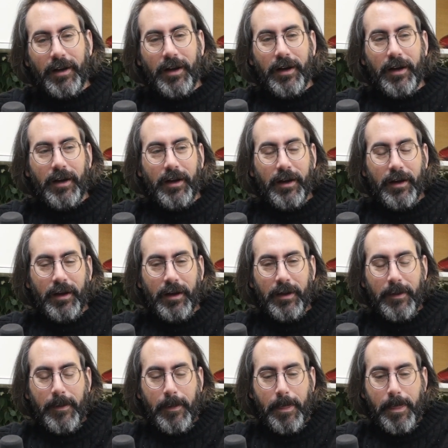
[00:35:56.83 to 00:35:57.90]

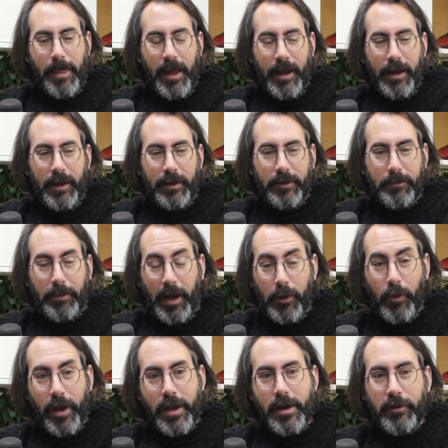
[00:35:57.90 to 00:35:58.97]
And
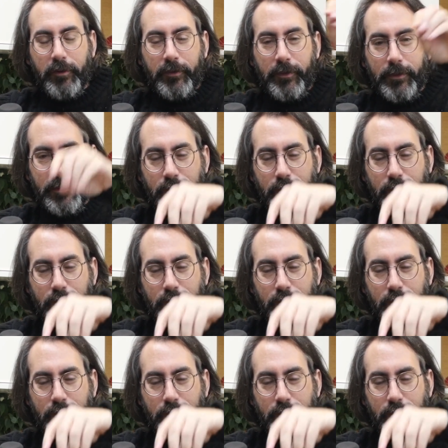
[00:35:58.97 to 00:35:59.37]
by way of